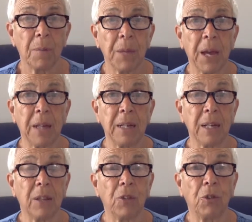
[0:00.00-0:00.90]
The
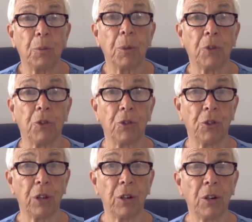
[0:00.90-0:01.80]
idea that you put your
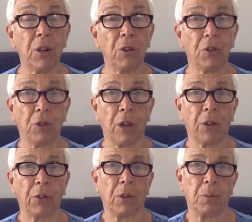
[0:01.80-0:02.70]
chin to your
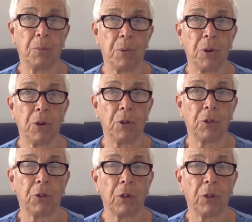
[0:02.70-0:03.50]
chest and push,